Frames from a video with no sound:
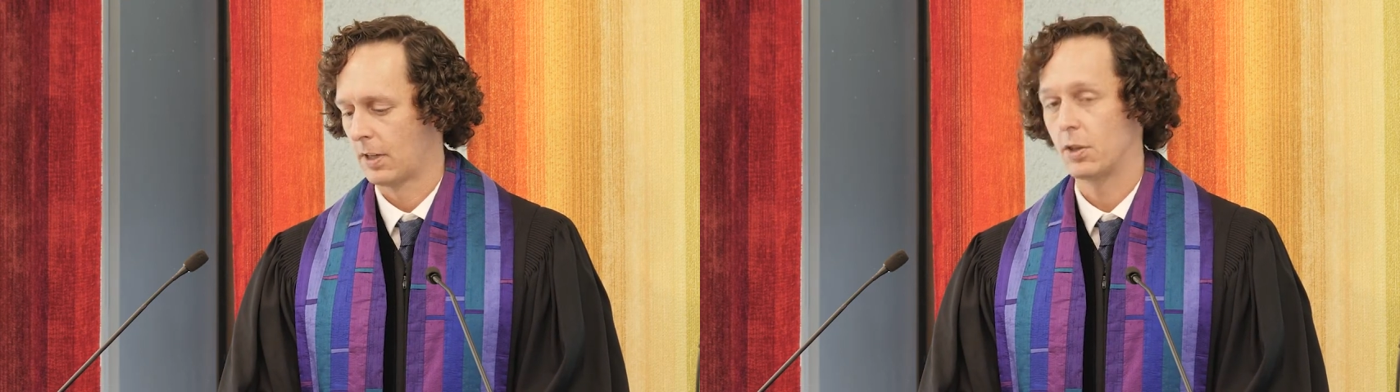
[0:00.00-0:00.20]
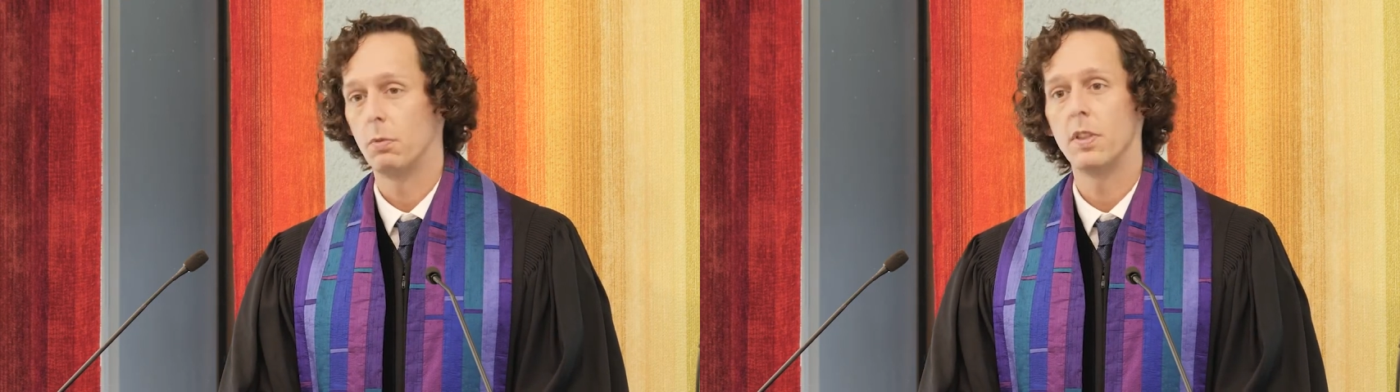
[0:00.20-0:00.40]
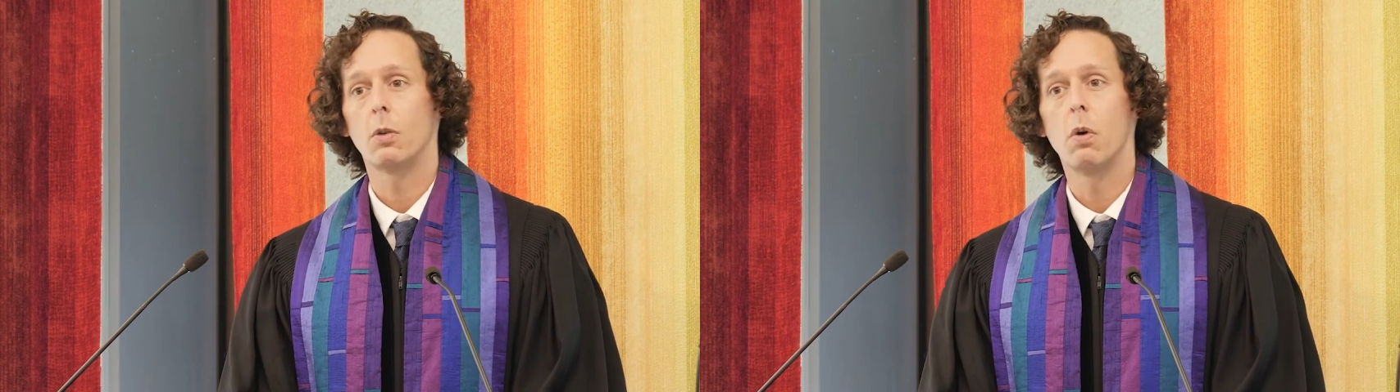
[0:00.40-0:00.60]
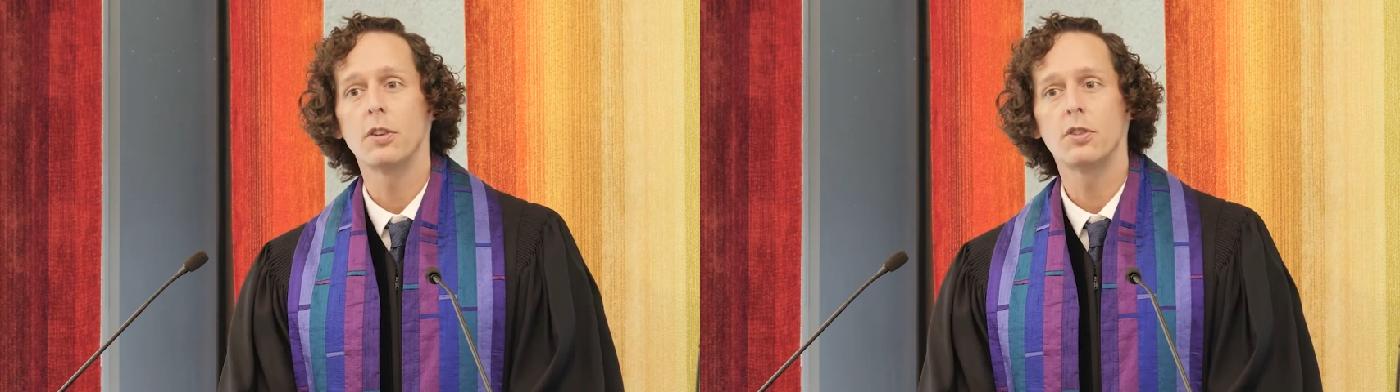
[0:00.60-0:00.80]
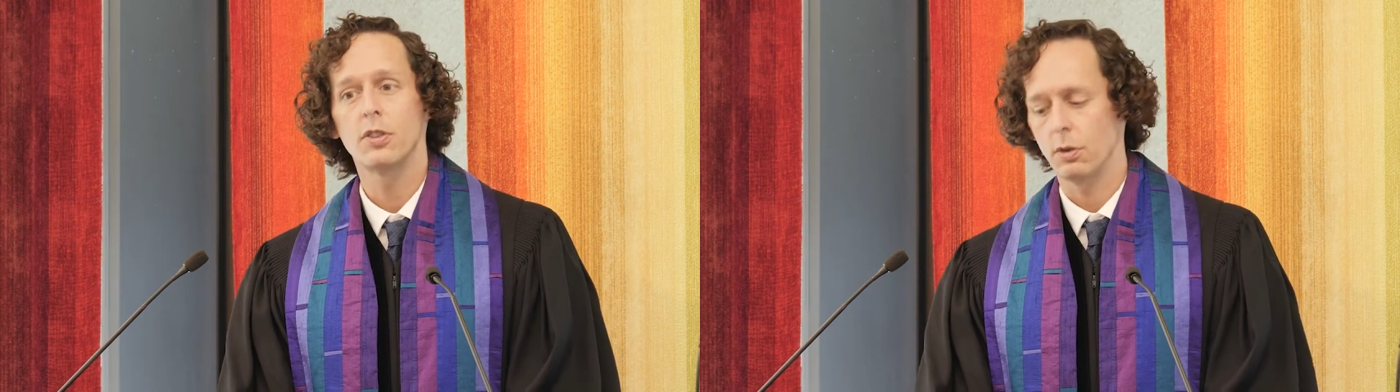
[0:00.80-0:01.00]
So when the
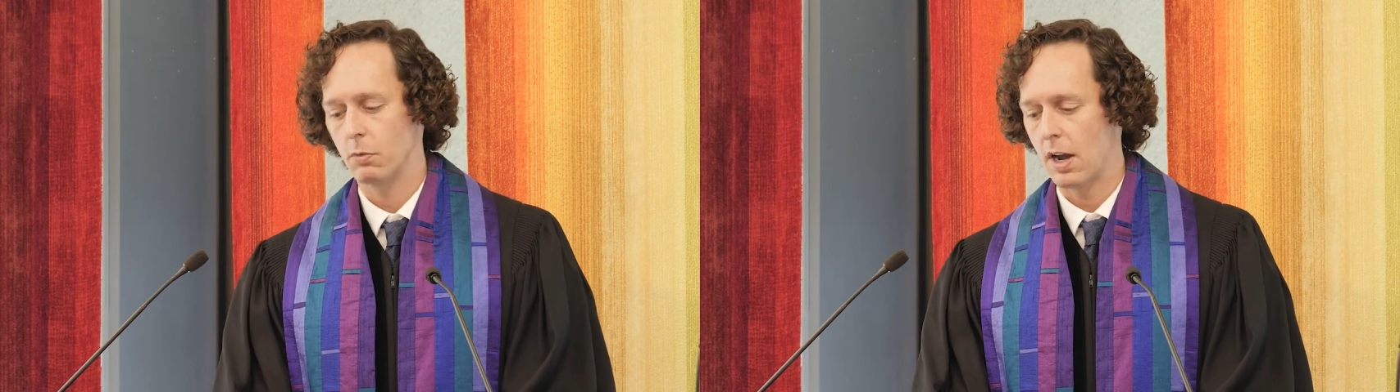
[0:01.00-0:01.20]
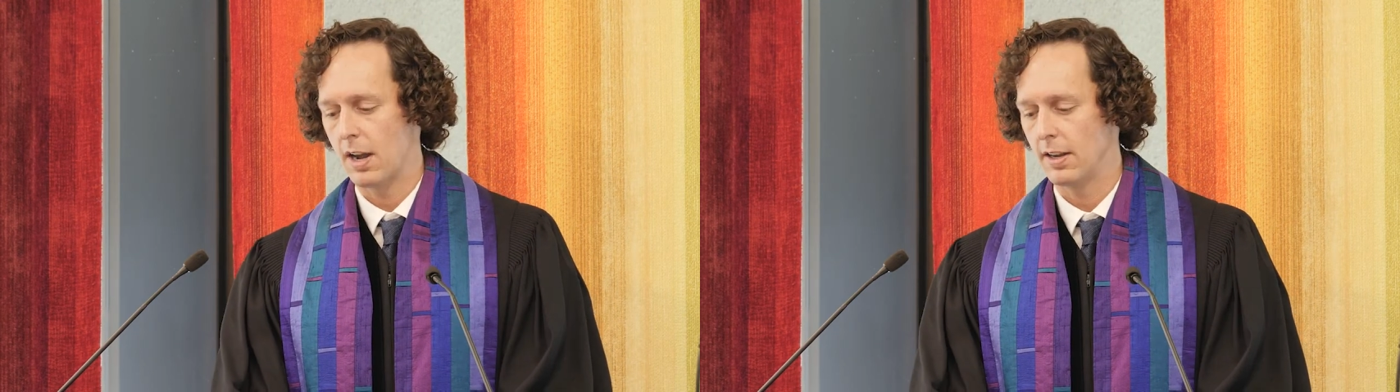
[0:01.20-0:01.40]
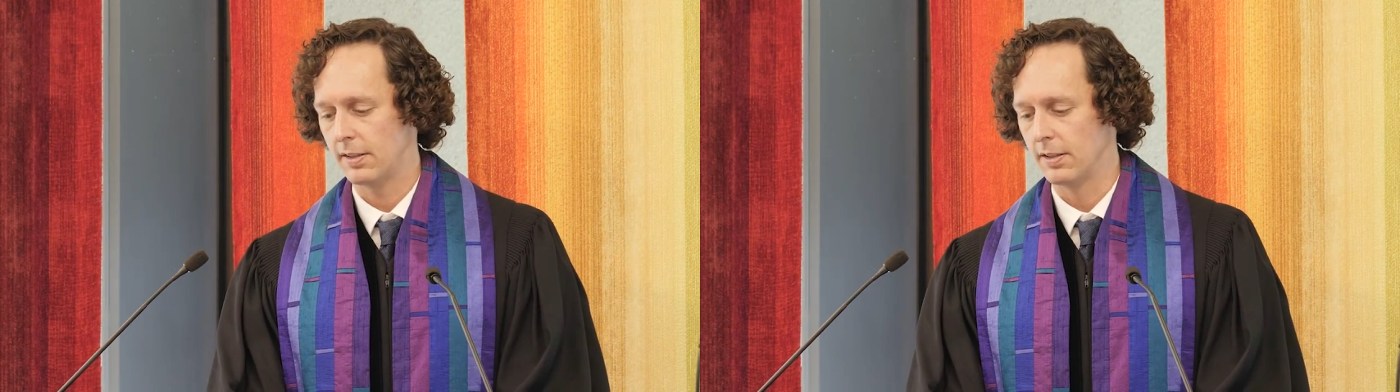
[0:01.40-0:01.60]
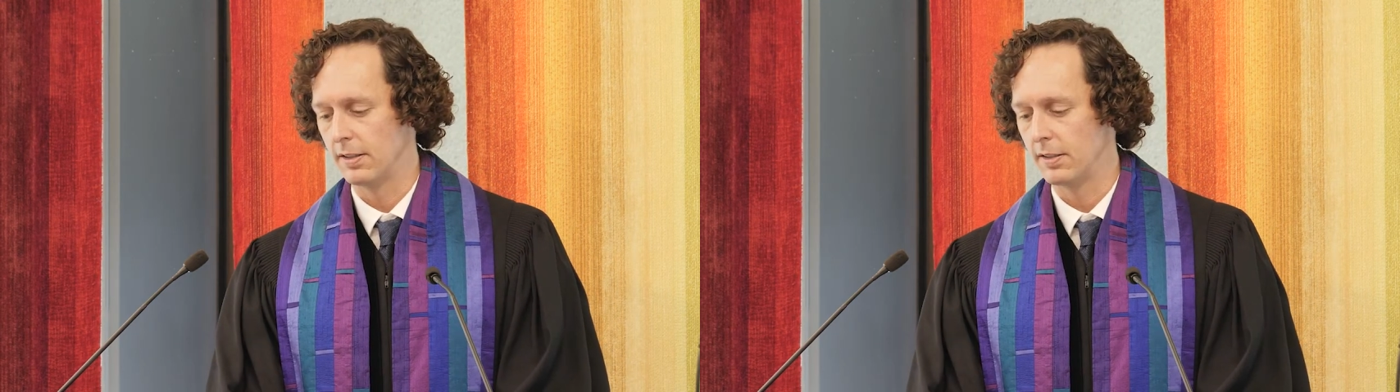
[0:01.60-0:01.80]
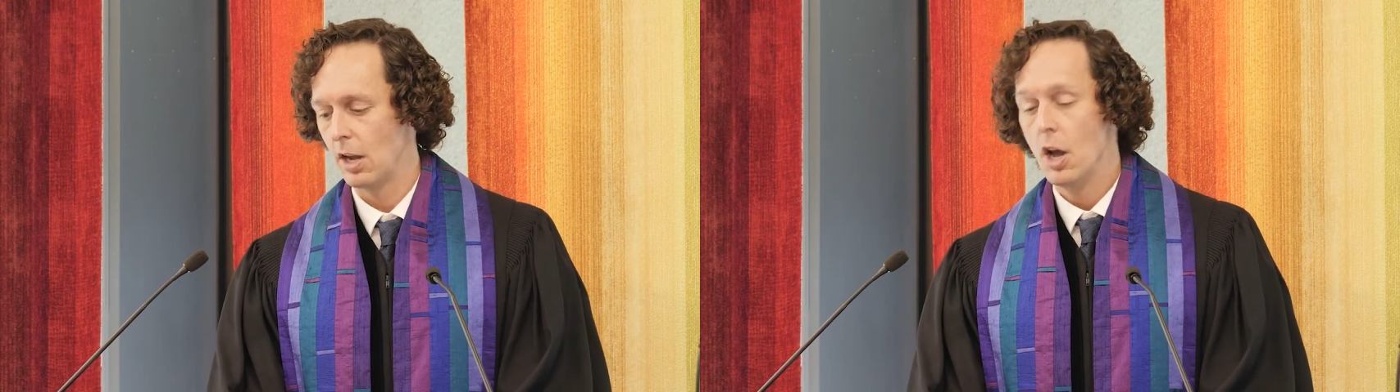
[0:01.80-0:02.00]
question
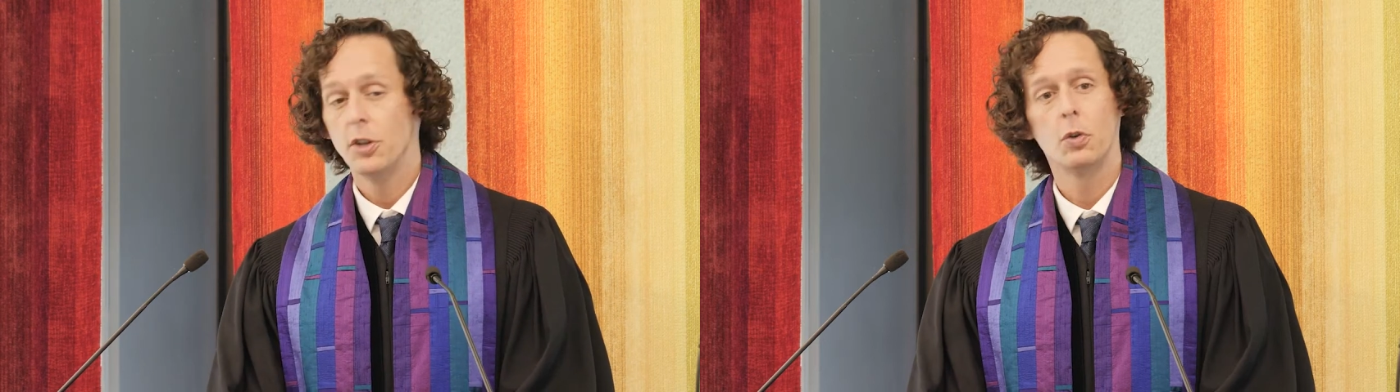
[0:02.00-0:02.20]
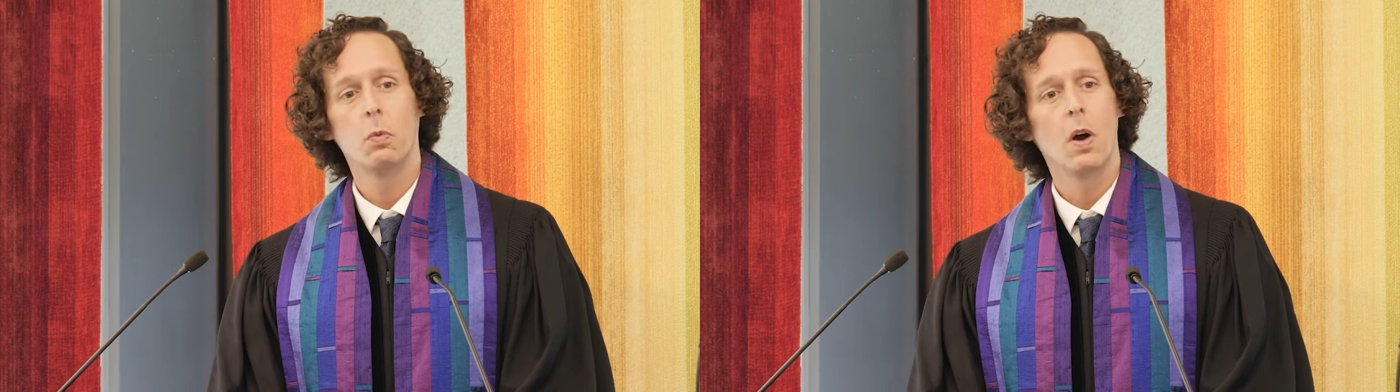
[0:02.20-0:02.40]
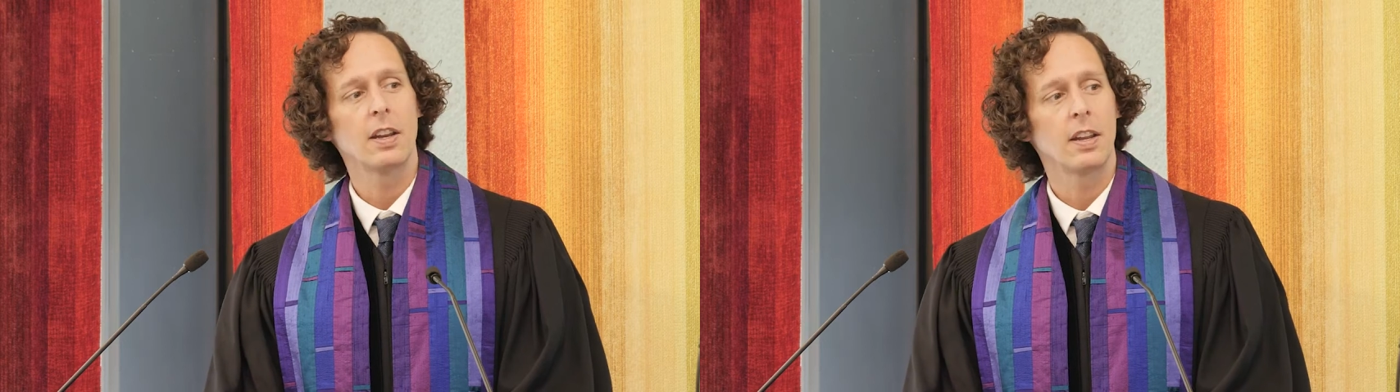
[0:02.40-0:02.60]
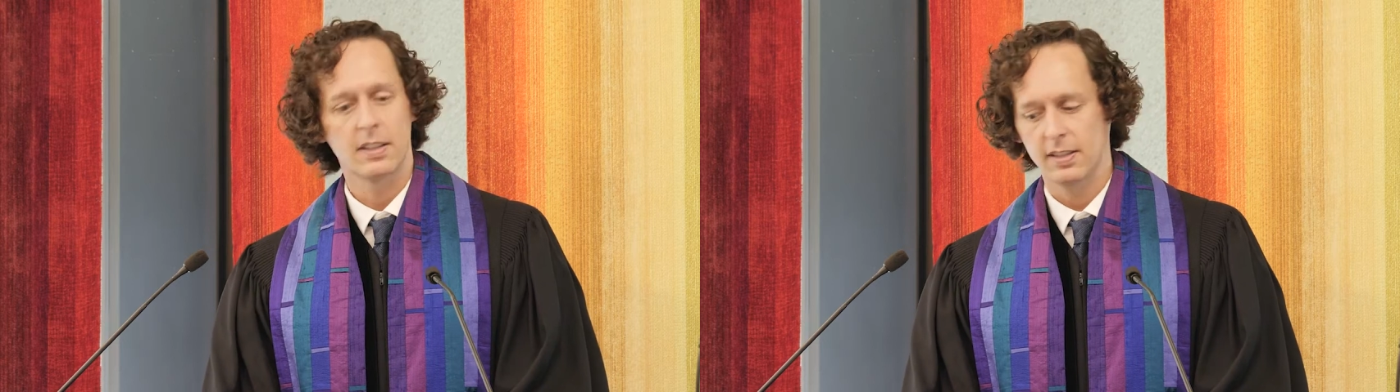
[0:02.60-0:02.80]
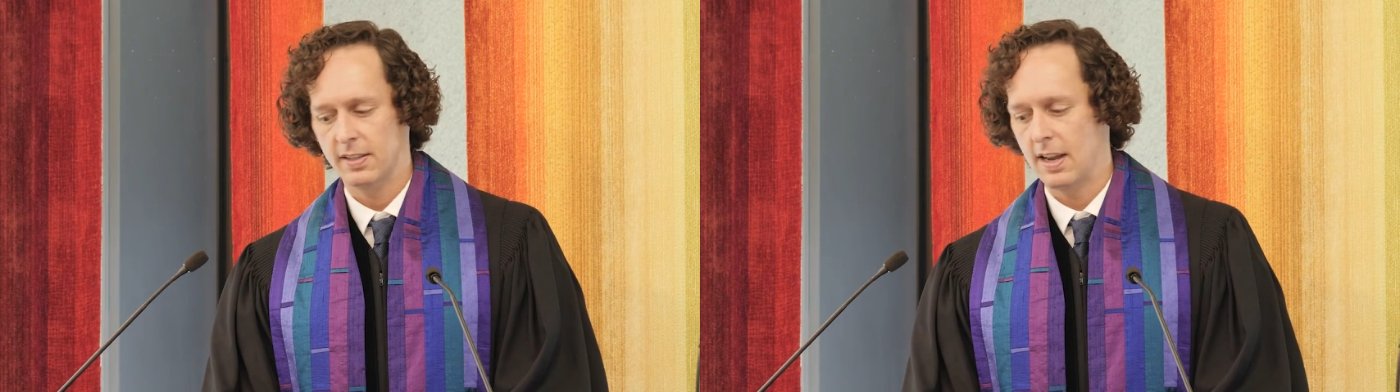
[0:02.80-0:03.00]
arises, to what
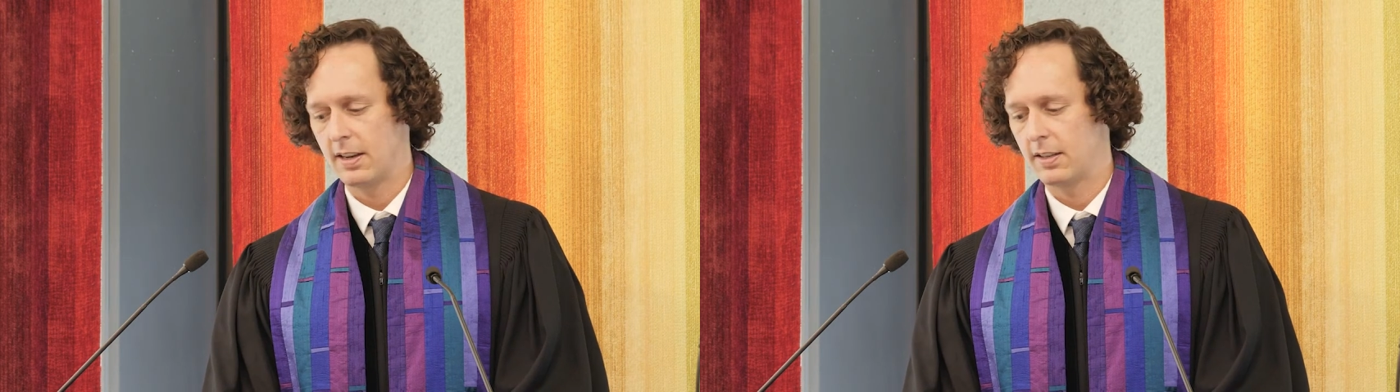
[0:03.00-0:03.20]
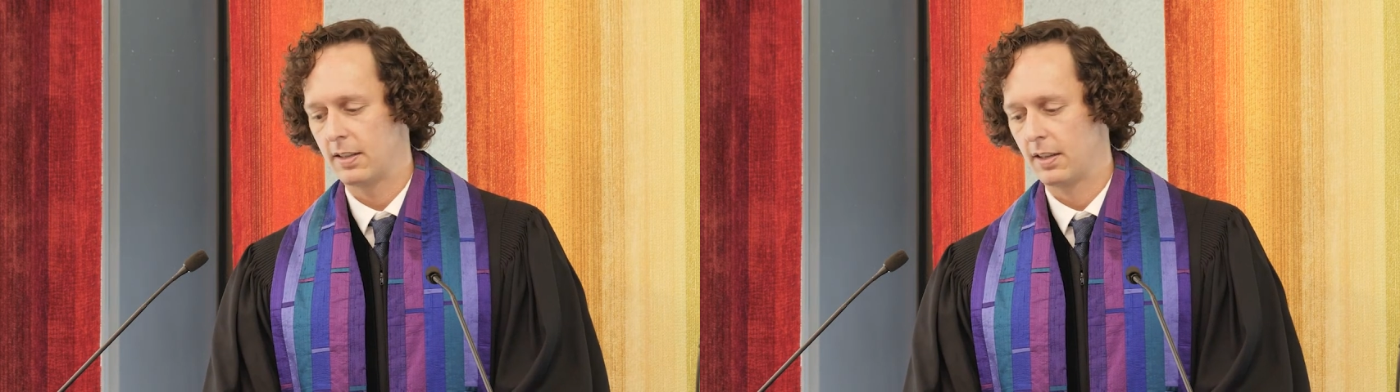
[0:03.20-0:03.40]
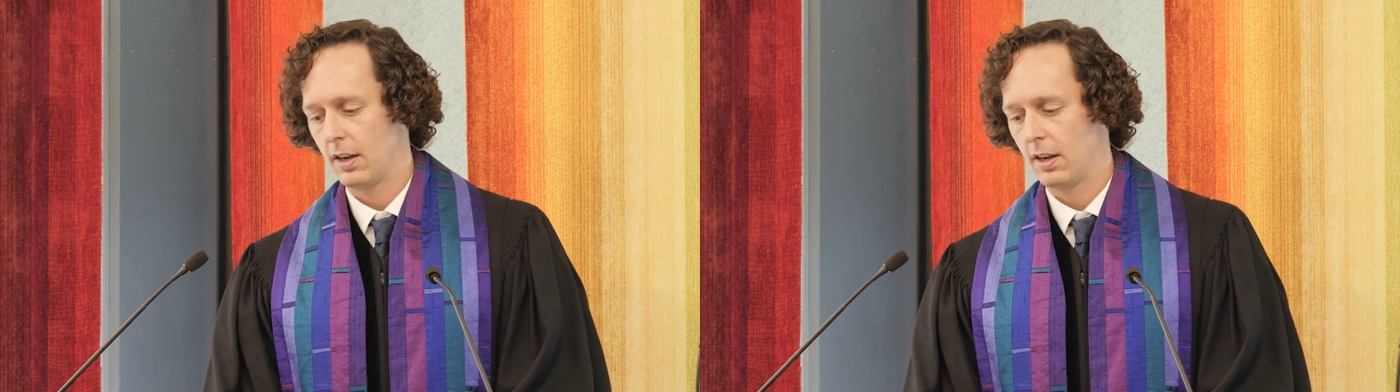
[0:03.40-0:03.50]
extent